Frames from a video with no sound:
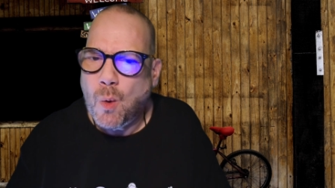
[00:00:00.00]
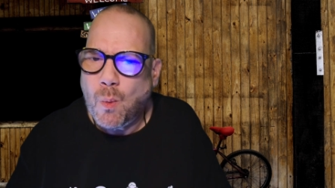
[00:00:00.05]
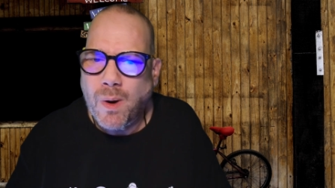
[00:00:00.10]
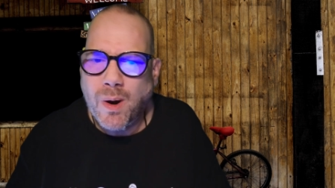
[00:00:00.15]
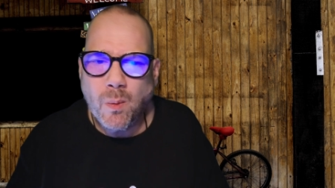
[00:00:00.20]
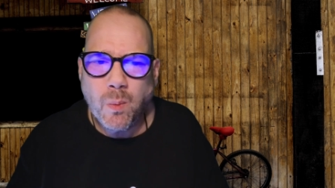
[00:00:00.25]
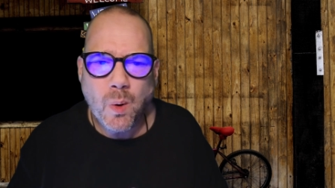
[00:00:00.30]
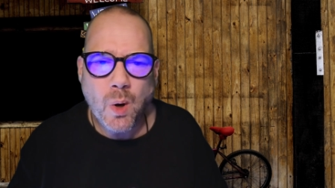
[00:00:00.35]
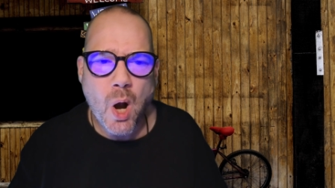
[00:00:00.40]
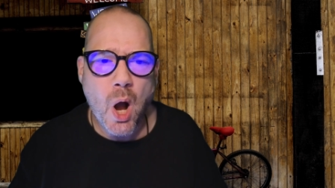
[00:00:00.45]

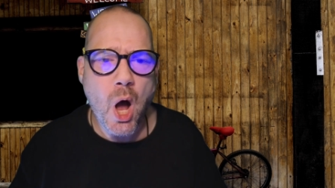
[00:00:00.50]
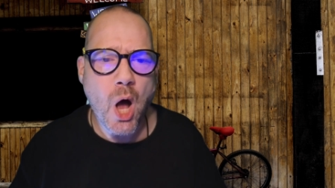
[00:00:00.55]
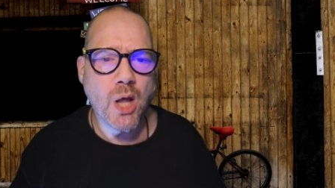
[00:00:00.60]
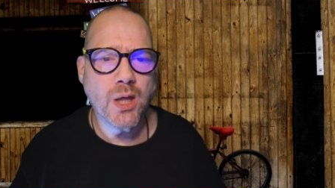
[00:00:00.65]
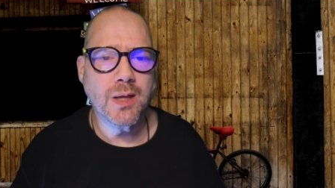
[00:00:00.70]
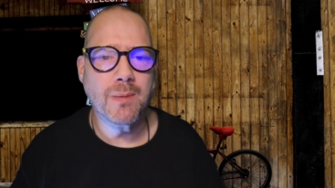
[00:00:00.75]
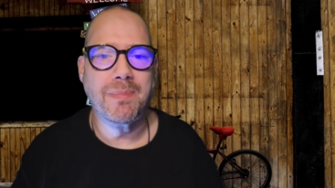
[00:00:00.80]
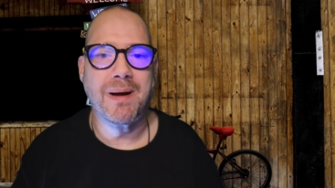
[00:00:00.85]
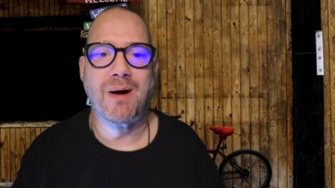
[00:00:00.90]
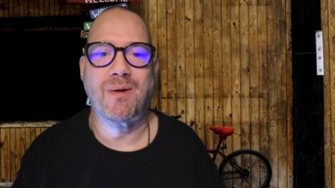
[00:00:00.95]
where we're
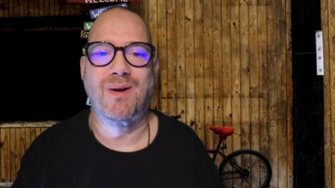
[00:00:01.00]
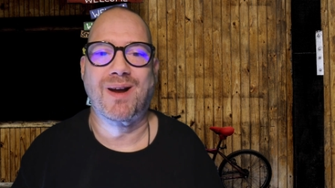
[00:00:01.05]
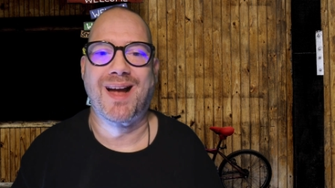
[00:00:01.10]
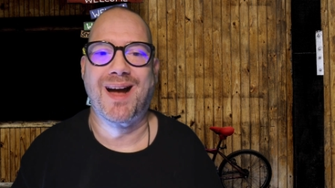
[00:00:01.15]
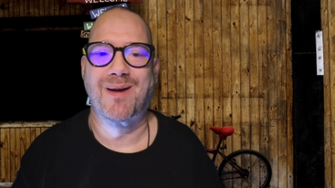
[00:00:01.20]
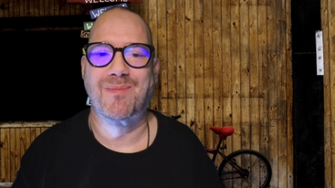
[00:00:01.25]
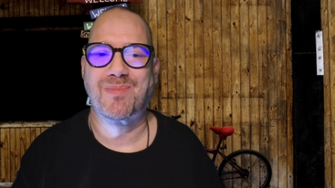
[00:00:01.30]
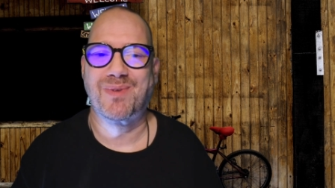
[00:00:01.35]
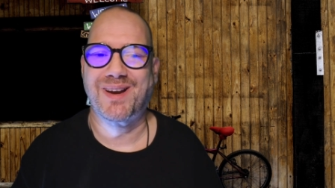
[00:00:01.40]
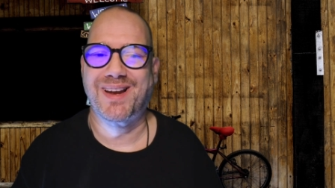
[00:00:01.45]
all about
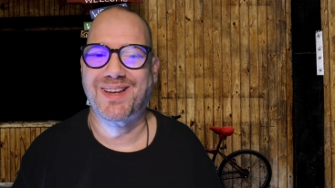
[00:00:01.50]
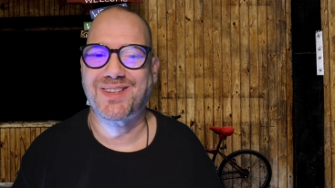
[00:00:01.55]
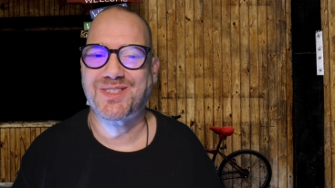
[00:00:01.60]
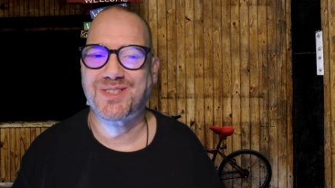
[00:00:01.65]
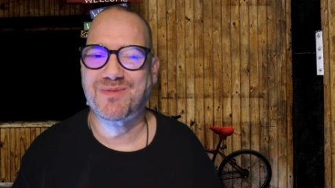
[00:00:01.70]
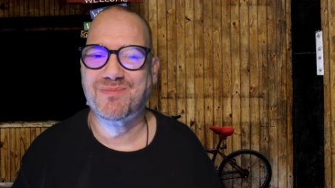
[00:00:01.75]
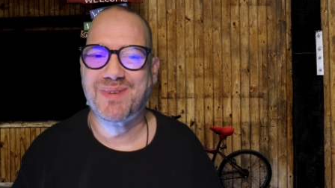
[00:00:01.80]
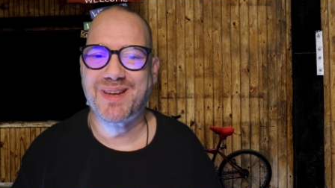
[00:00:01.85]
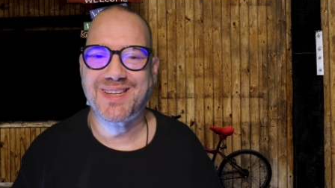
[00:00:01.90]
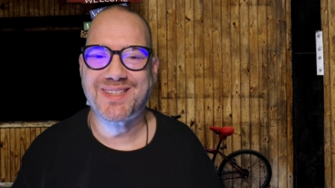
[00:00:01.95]

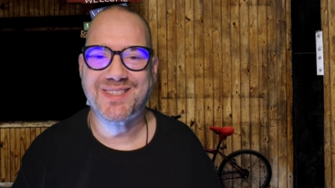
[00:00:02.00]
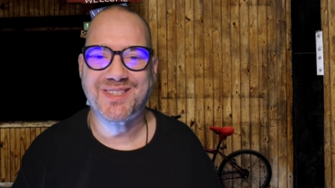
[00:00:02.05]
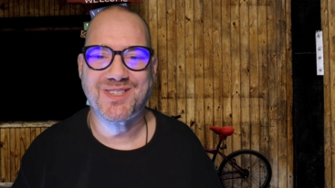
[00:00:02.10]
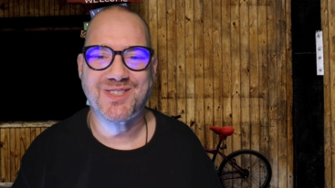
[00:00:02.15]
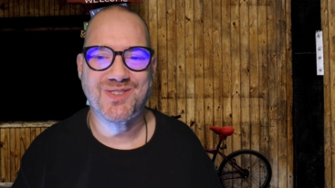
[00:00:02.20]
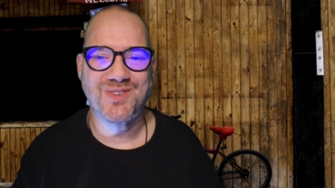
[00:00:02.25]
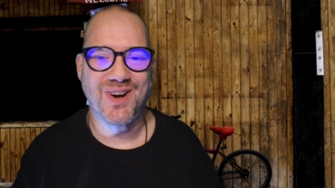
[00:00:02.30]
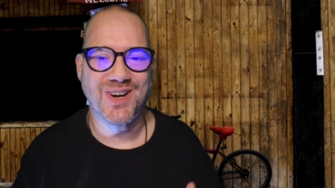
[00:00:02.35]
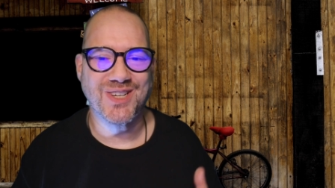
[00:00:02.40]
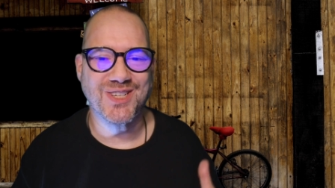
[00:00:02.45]
comprehension based
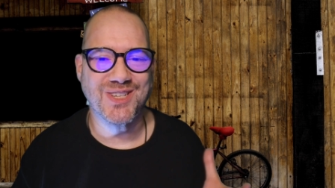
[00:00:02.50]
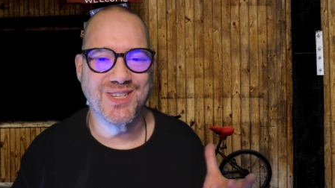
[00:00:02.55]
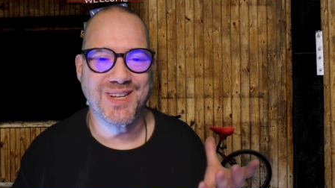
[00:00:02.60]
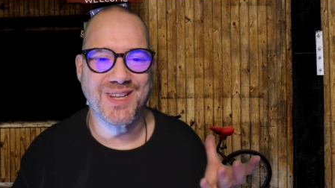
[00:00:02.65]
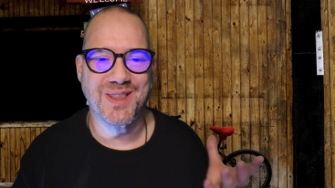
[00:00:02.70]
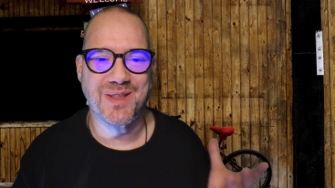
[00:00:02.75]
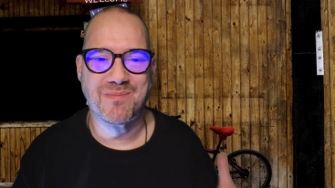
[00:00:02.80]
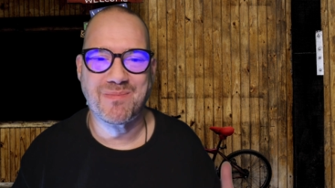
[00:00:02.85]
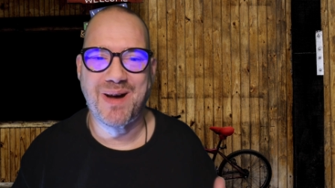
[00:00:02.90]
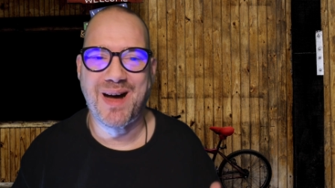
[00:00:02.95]
instruction
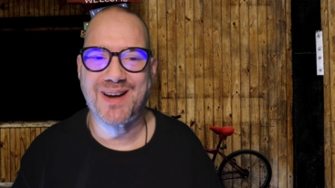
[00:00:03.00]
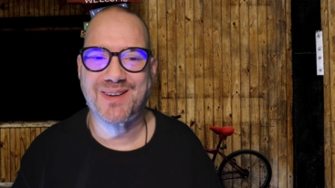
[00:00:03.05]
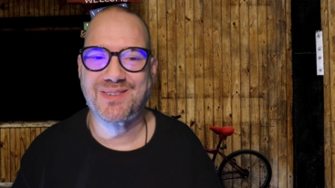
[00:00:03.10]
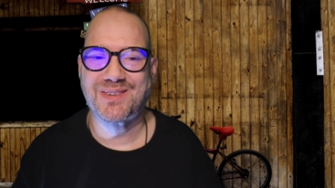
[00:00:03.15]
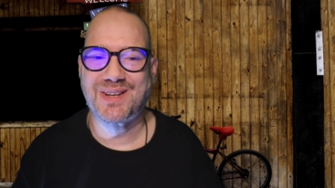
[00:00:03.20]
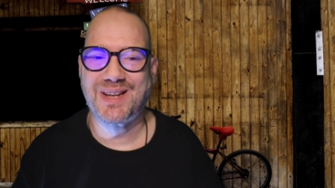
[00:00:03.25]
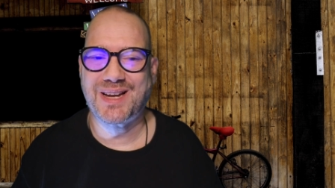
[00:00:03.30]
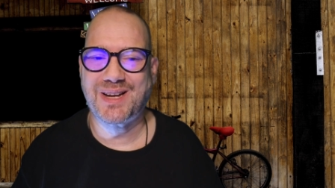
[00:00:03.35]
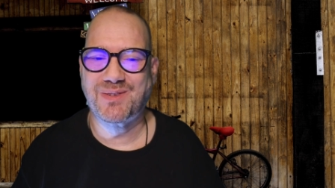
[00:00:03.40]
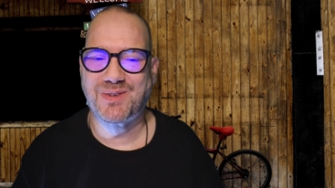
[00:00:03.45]
in the
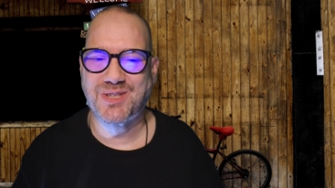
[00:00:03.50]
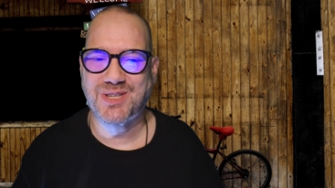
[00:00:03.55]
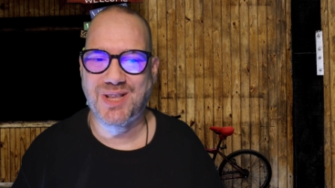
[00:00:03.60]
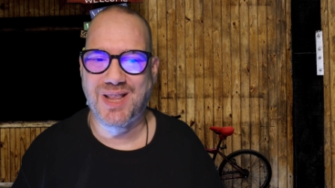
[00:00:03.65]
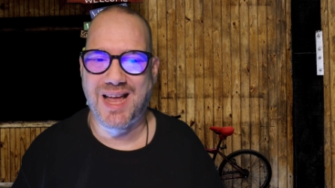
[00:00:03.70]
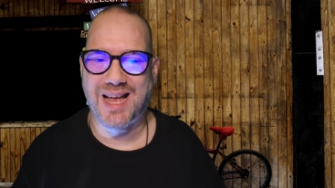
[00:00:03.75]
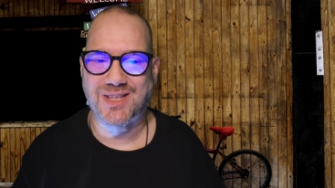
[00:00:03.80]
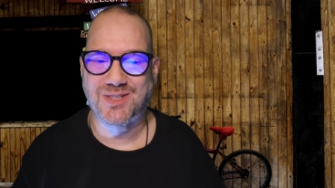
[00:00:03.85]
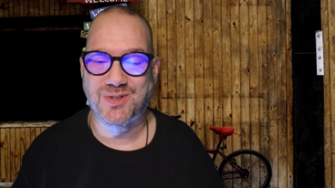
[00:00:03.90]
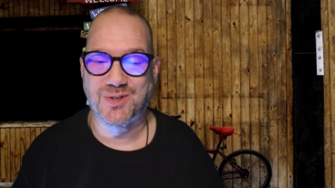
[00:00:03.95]
modern language
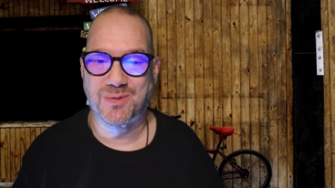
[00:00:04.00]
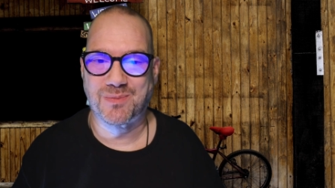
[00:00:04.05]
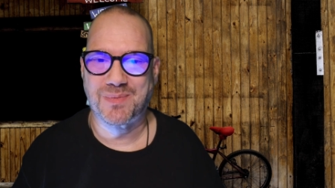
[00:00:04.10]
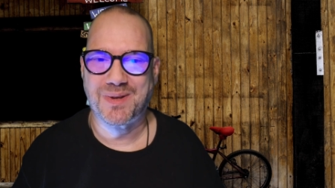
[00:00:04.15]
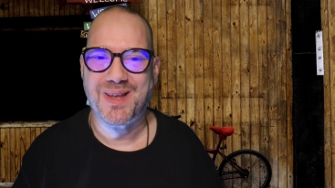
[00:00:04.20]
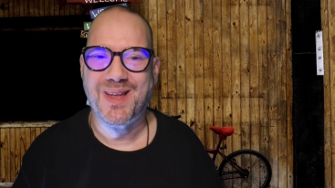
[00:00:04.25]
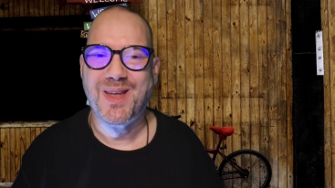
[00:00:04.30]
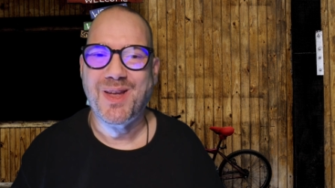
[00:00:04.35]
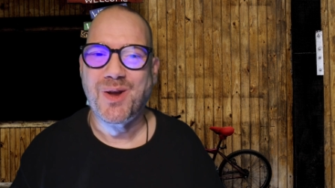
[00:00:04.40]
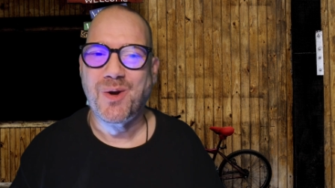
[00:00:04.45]
classroom.
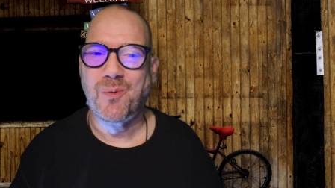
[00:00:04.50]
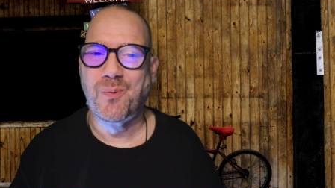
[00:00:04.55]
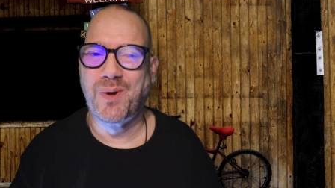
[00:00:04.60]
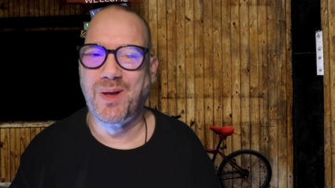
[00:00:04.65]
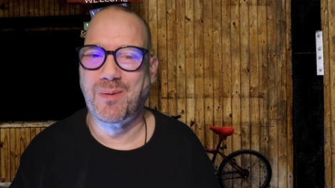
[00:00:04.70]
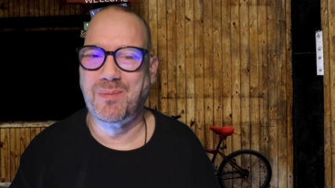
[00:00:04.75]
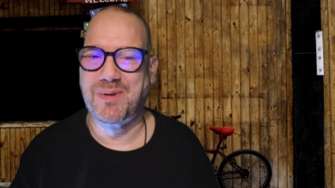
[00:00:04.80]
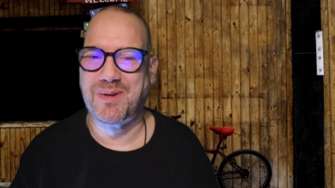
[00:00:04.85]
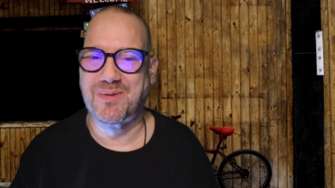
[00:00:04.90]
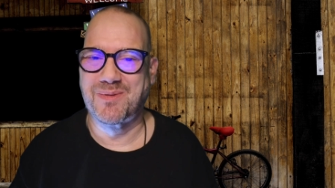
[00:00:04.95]

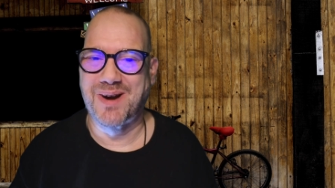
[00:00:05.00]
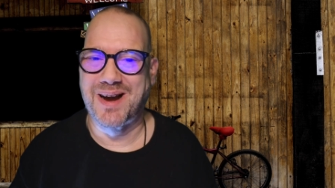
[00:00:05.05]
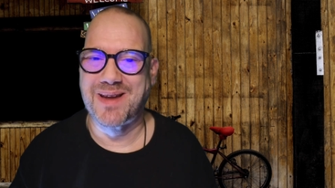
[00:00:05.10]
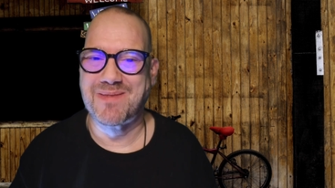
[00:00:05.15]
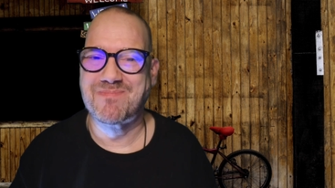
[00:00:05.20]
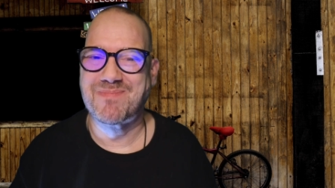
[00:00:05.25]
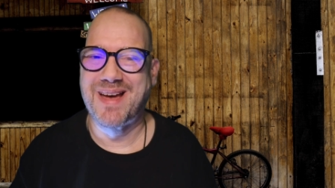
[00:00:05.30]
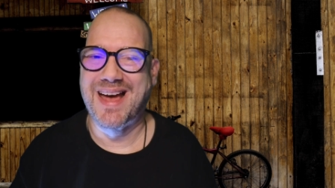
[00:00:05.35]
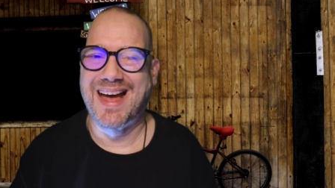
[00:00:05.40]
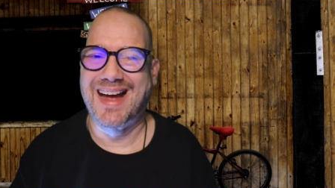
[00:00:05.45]
We'll be
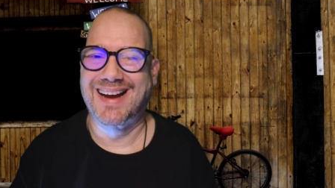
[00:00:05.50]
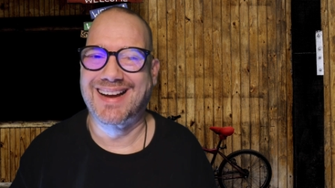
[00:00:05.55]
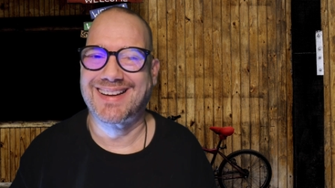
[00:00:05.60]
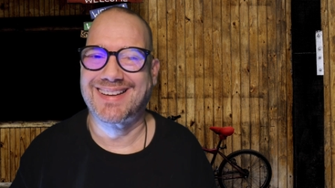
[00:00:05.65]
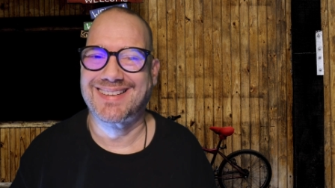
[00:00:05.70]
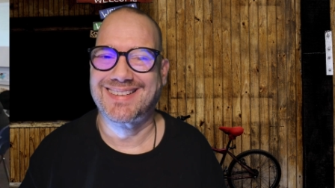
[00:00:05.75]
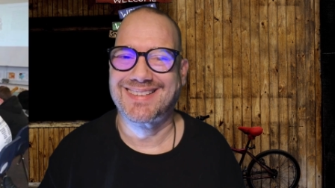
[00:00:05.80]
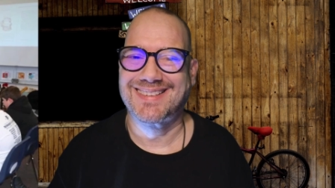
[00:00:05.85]
right back.